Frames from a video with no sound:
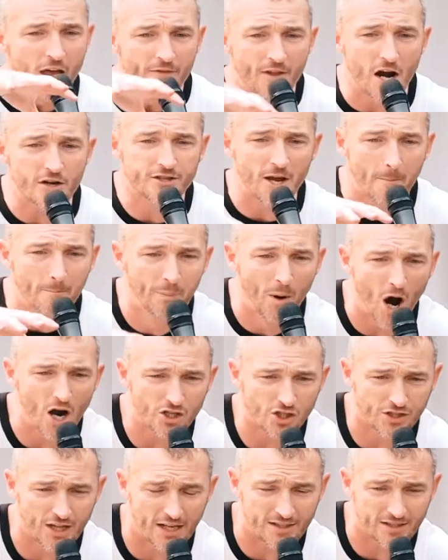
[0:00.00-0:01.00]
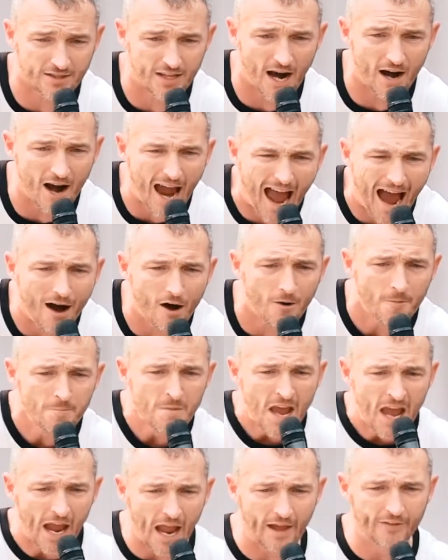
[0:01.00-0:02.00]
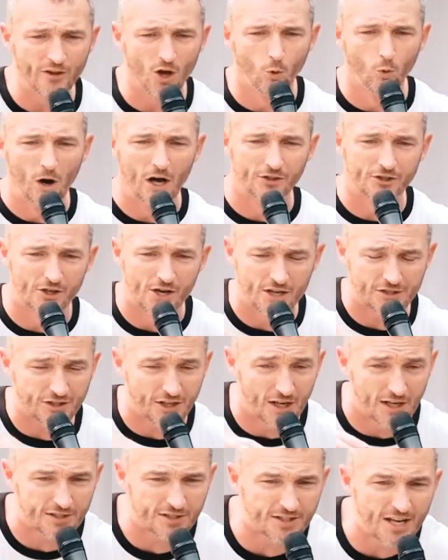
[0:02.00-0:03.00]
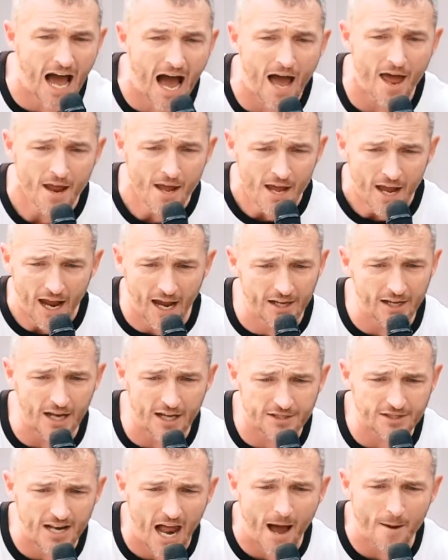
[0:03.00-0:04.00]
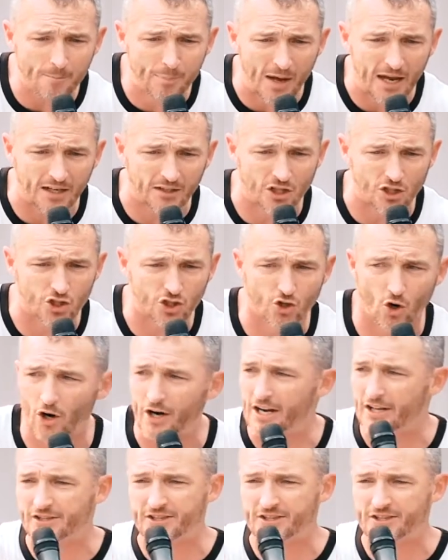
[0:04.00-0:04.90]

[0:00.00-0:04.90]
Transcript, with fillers: There's a bush that's there out in the wilderness, and it's not it's not being destroyed.